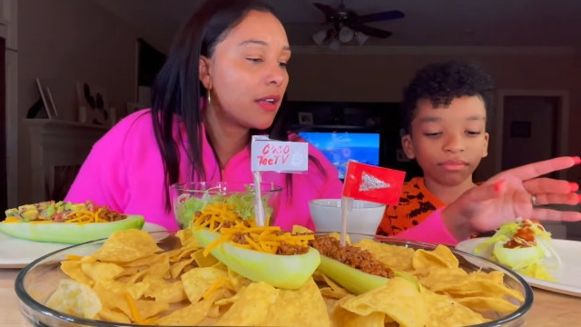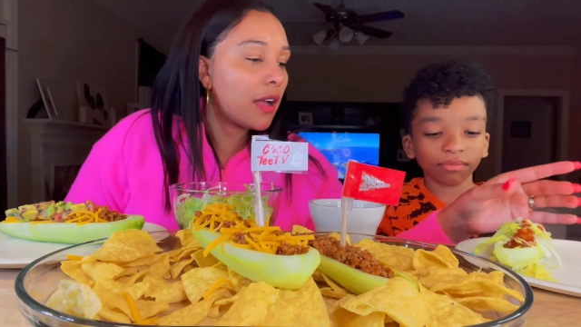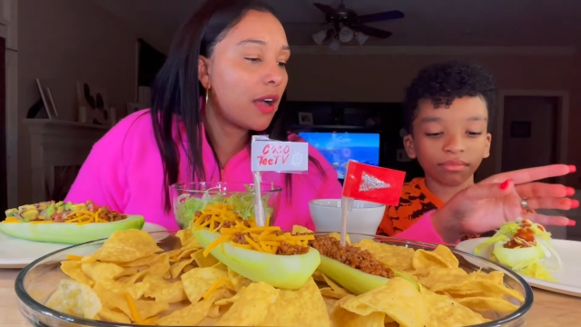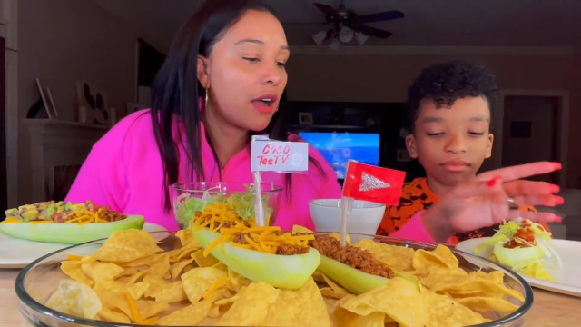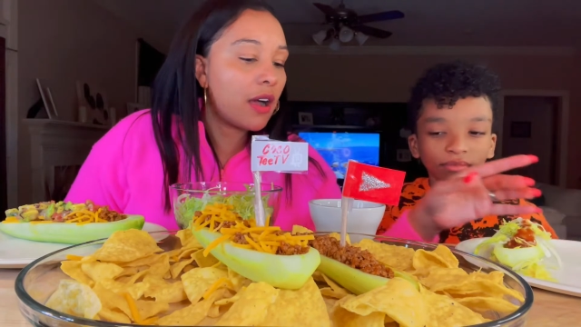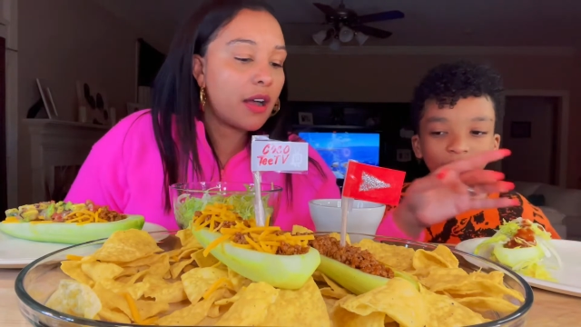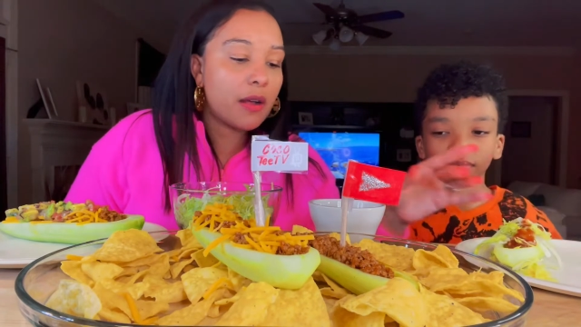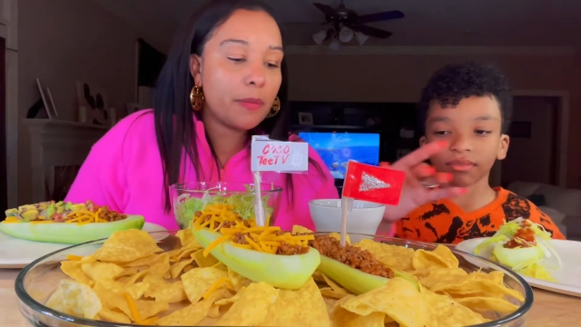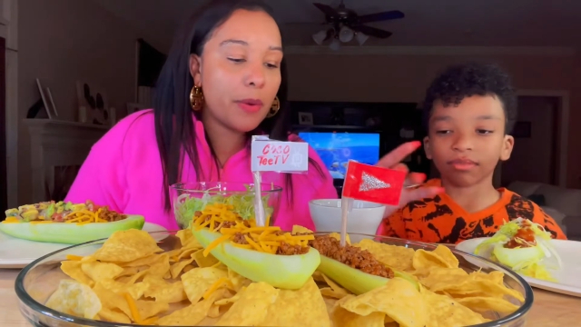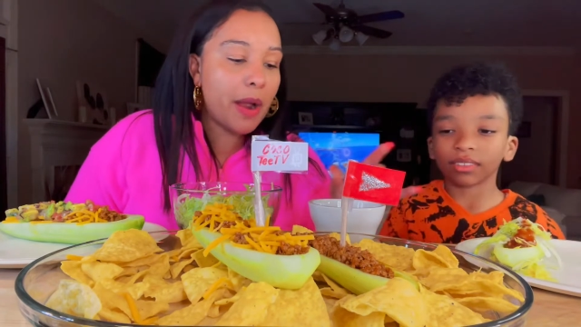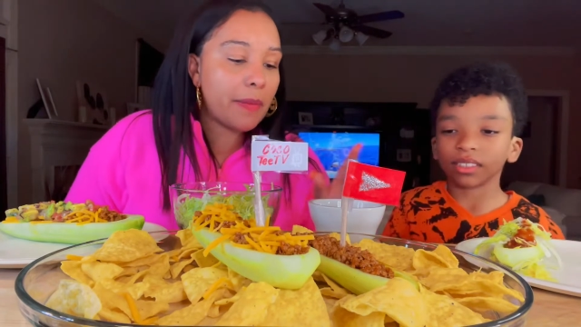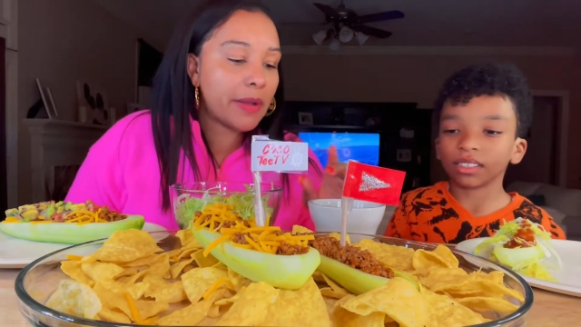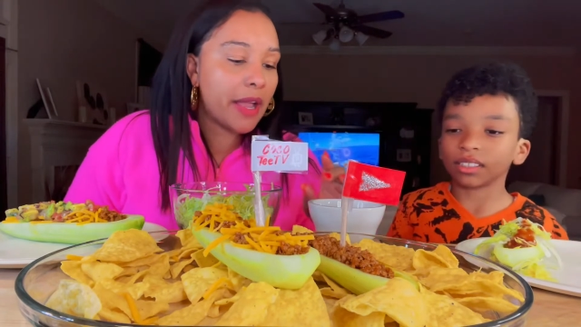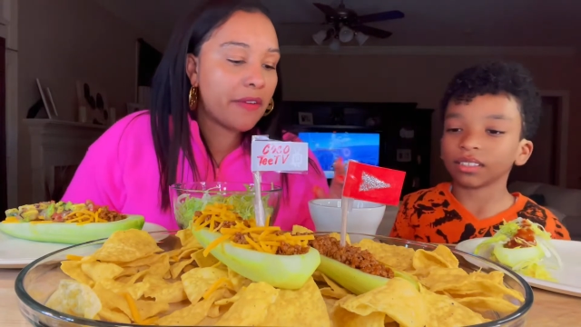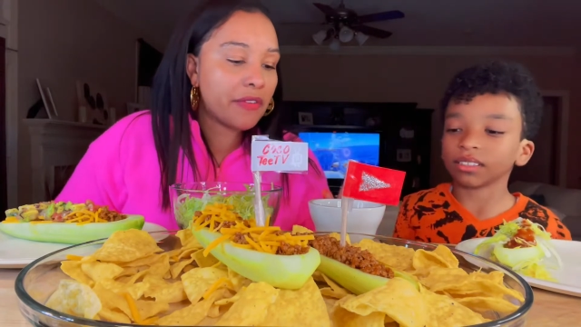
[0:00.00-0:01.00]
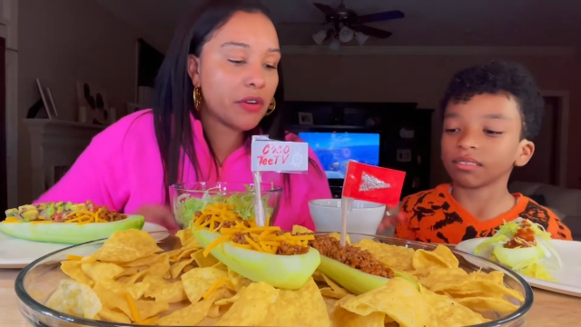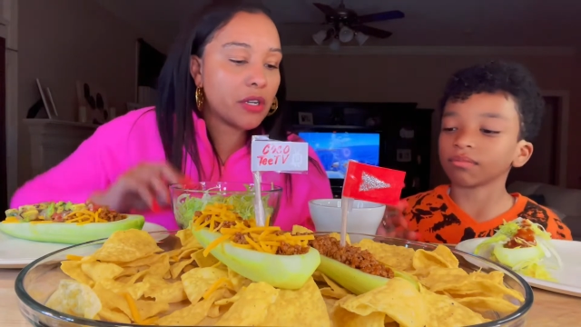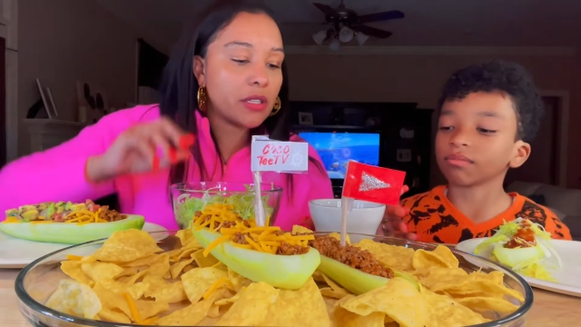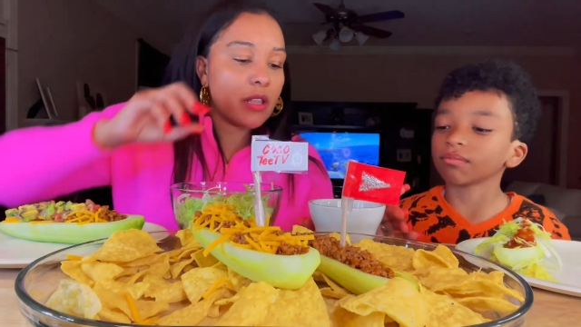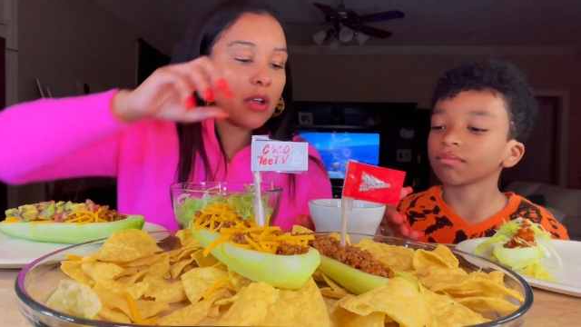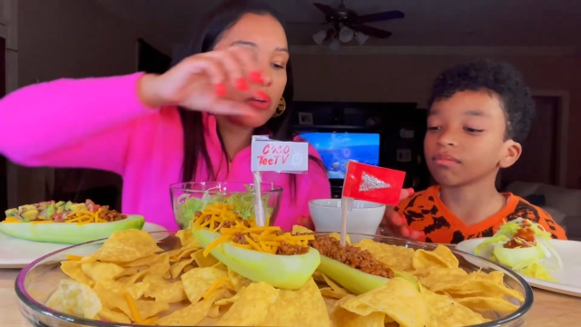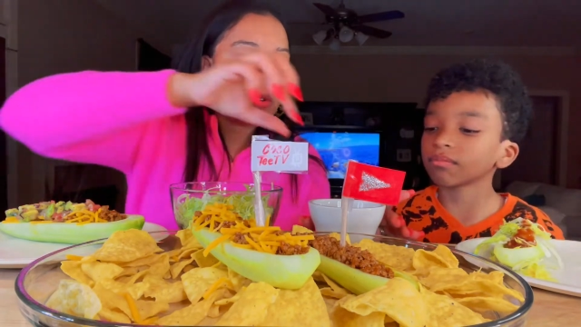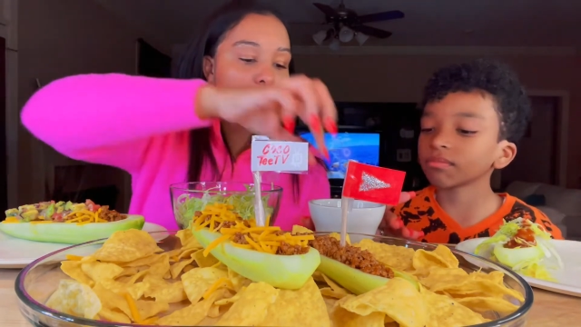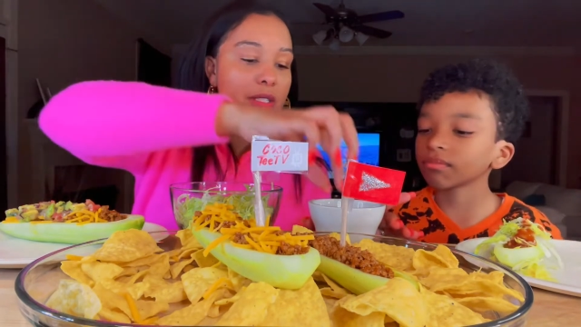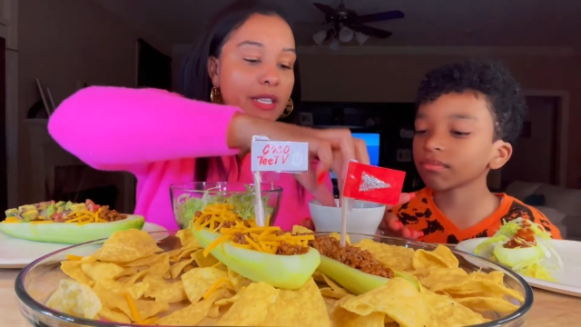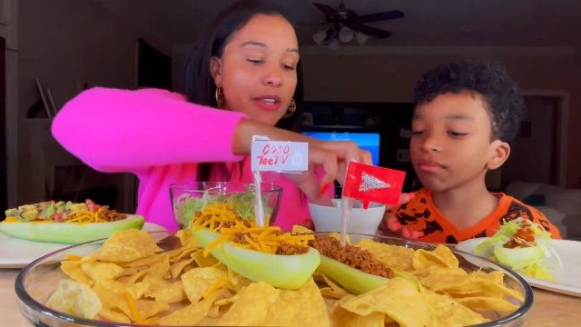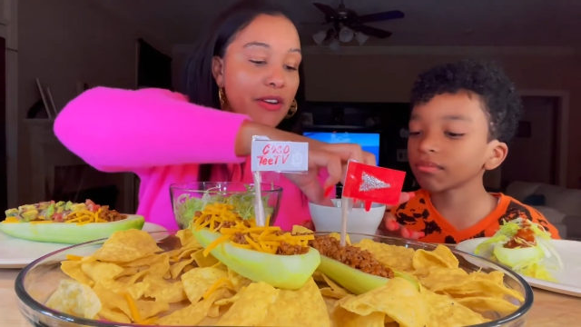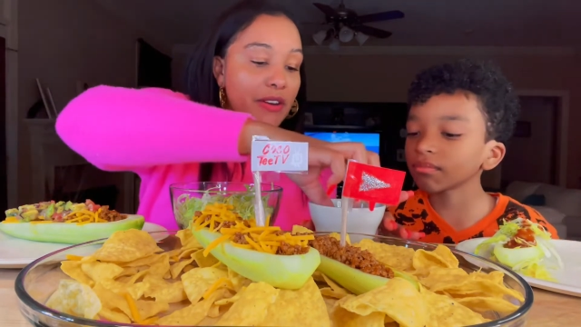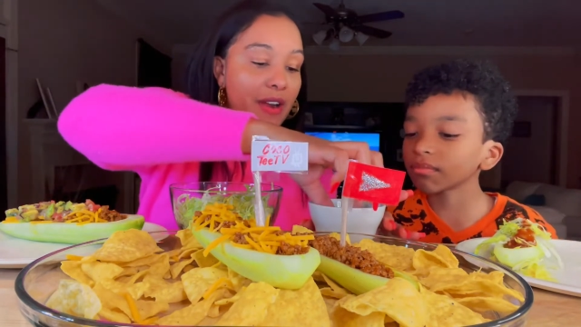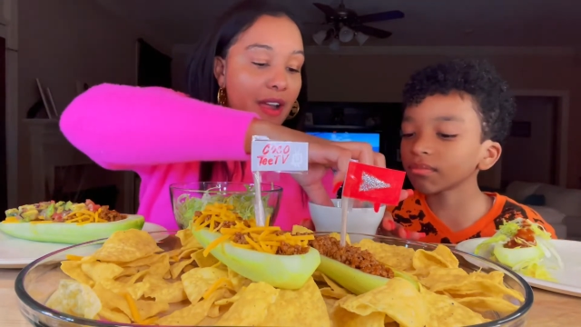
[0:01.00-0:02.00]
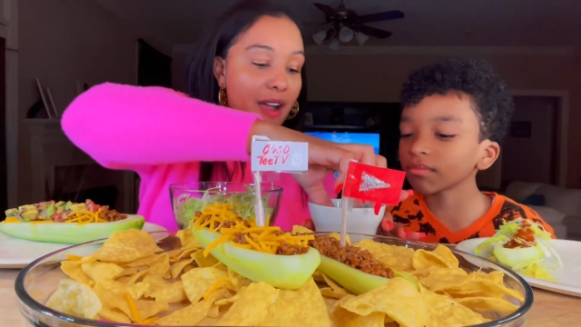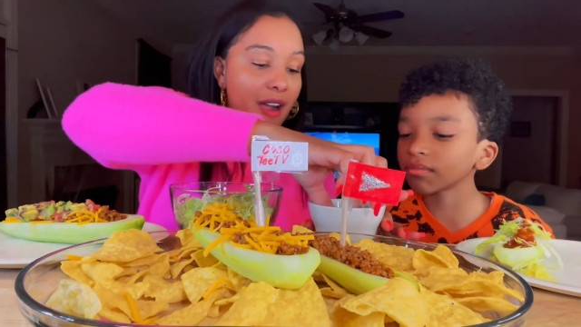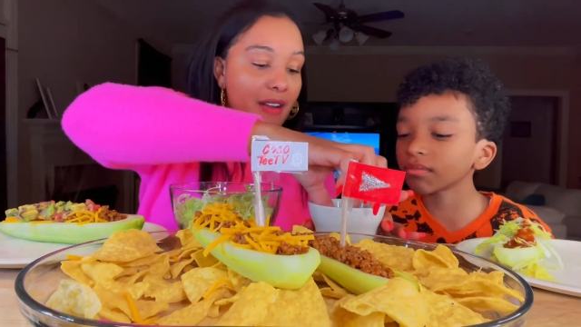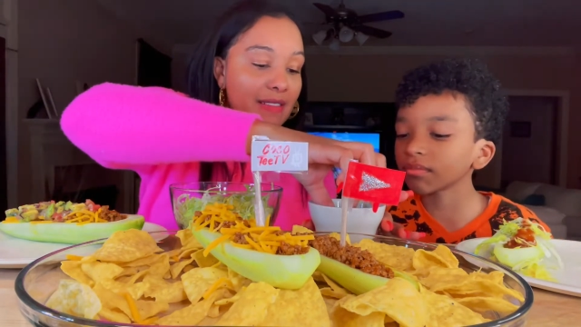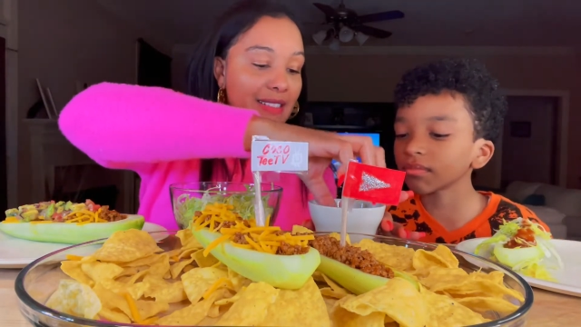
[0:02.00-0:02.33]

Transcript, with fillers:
Speaker 1: Uh, probably off your clothes. Here are